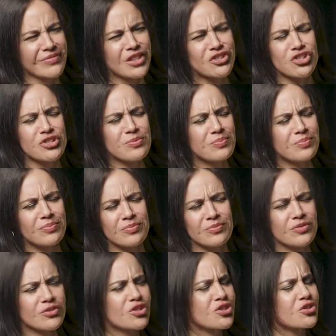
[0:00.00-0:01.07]
just
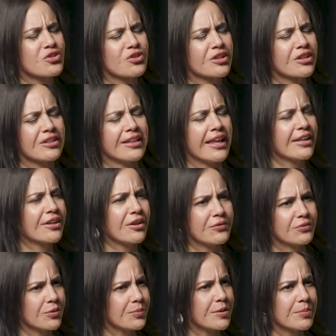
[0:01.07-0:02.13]
turning a light on
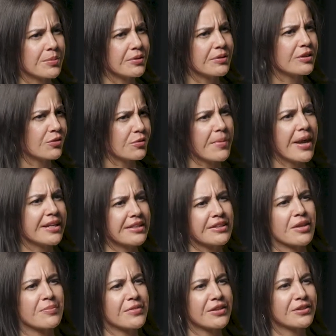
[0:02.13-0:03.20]
for people and reminding
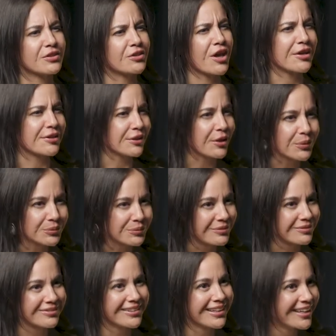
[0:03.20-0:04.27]
them that they're not alone.
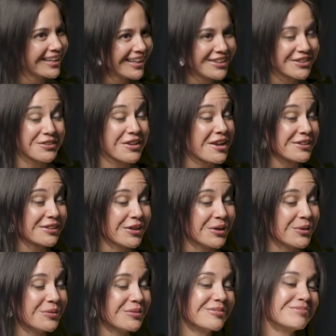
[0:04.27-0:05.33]
They're not
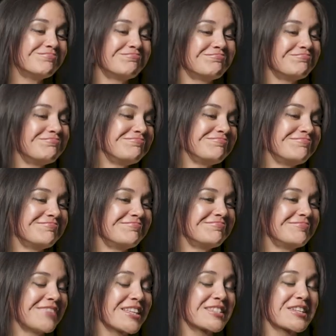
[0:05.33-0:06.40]
alone.
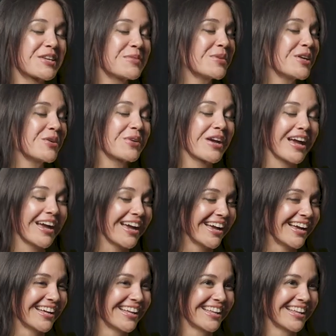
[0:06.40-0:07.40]
It's gonna be okay.